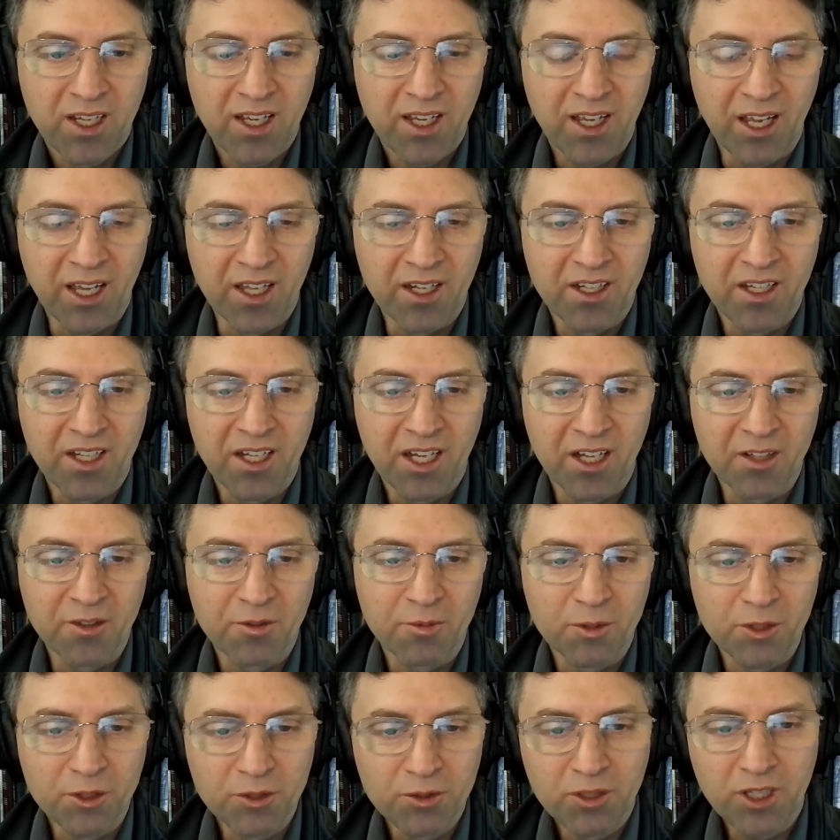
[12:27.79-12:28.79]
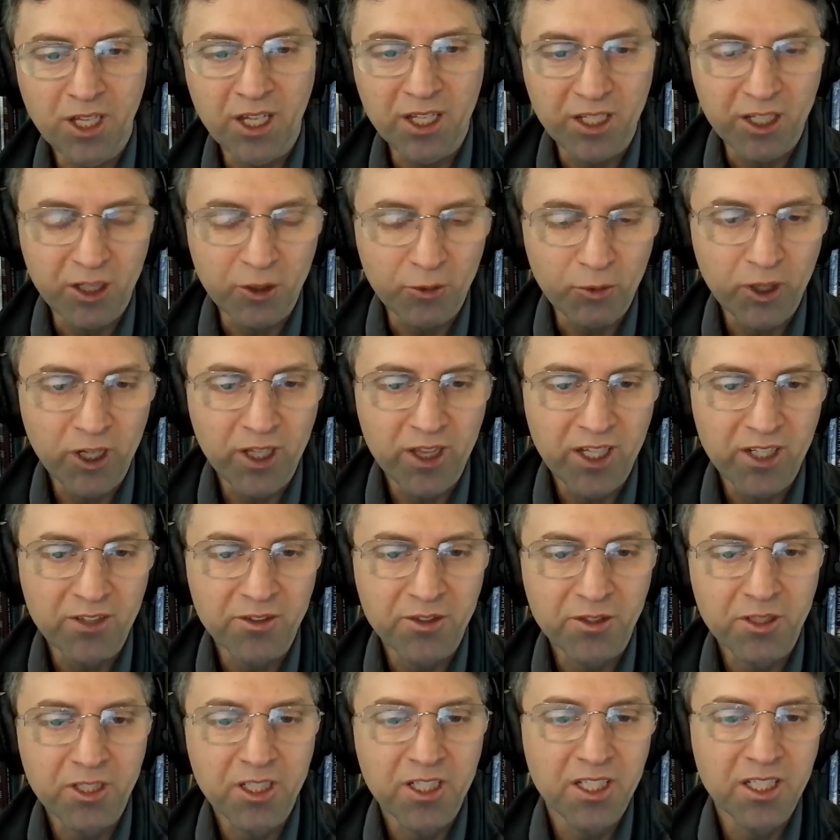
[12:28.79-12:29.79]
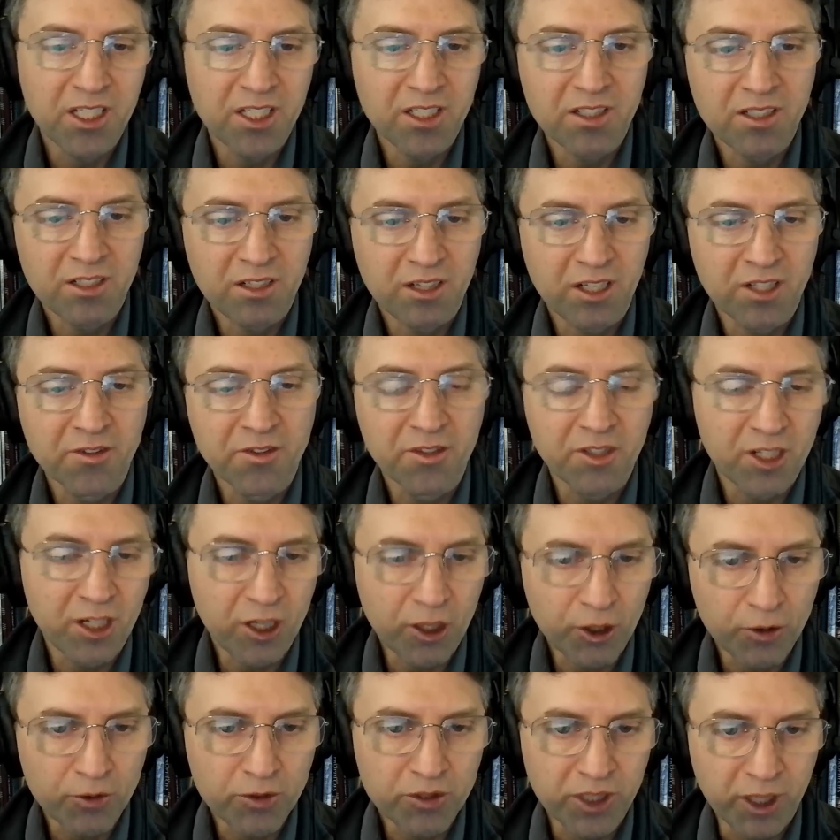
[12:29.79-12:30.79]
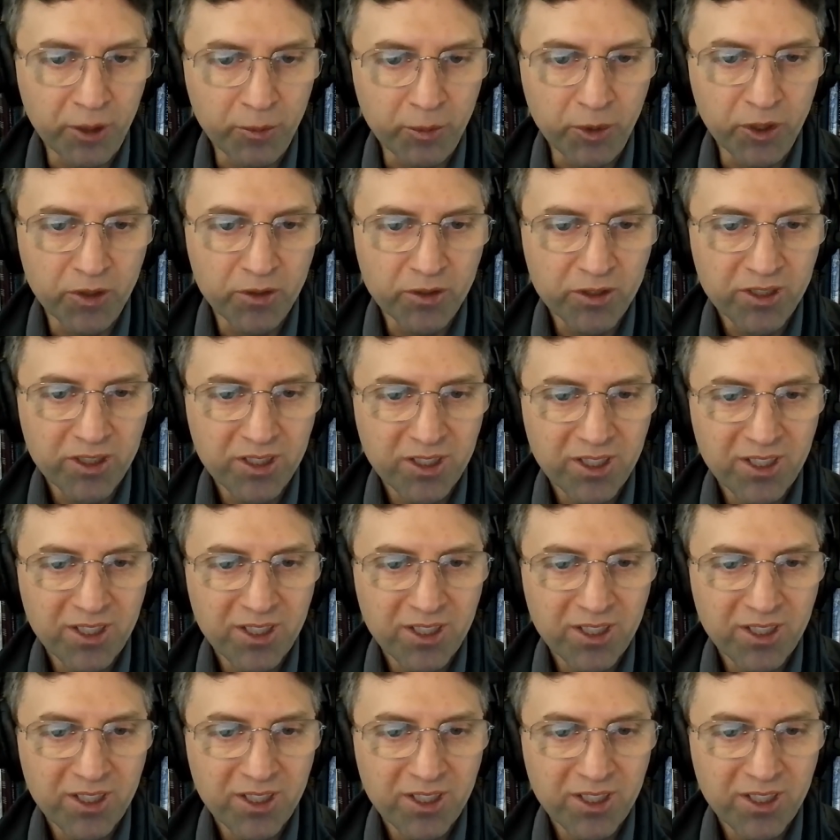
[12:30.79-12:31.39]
And as we do that, in a way, that's cleansing our own temple.